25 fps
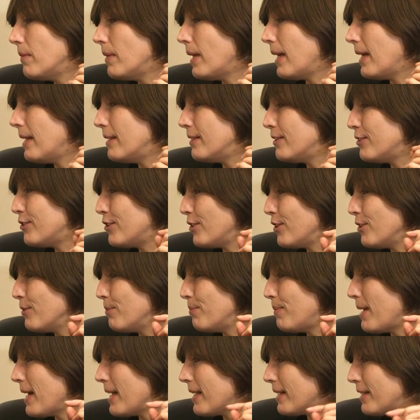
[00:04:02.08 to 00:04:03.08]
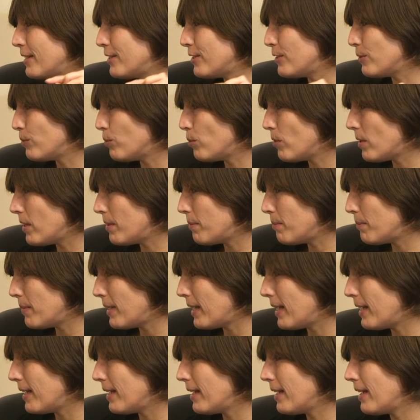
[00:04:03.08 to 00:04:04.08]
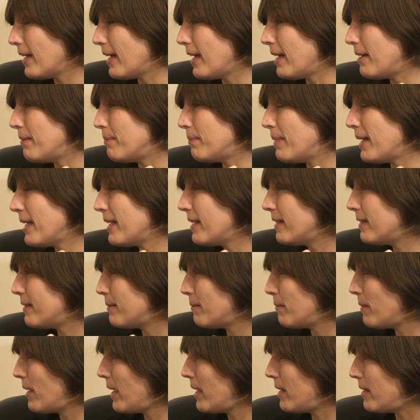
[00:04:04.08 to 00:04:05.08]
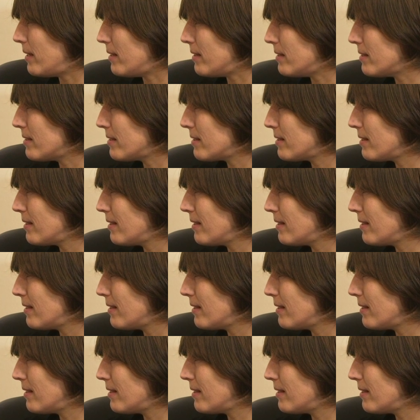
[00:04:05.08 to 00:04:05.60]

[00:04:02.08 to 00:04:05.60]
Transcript: and so back into one bank and back into miners.